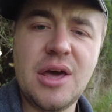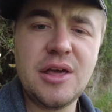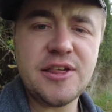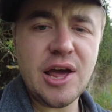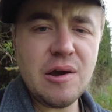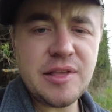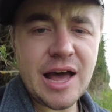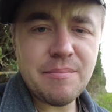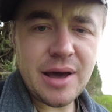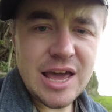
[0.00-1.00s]
So
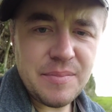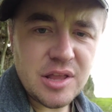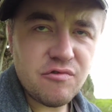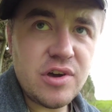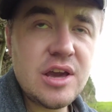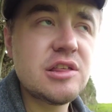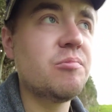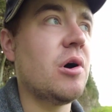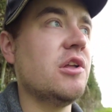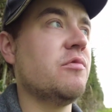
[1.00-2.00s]
that may be the reason
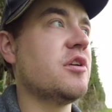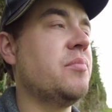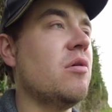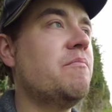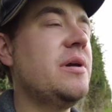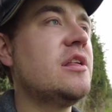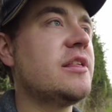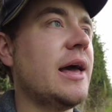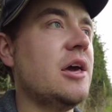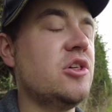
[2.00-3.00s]
why there was a pumping
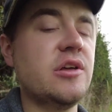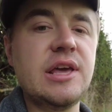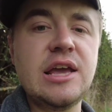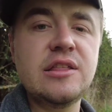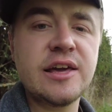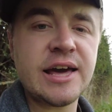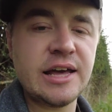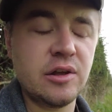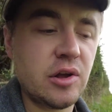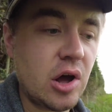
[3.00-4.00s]
station
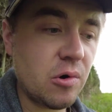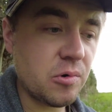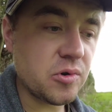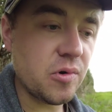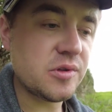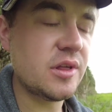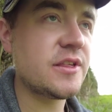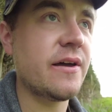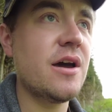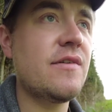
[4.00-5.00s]
indicating on the old Ordnance
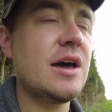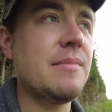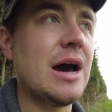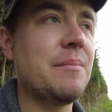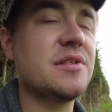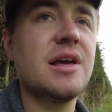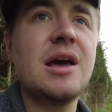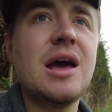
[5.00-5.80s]
Survey maps,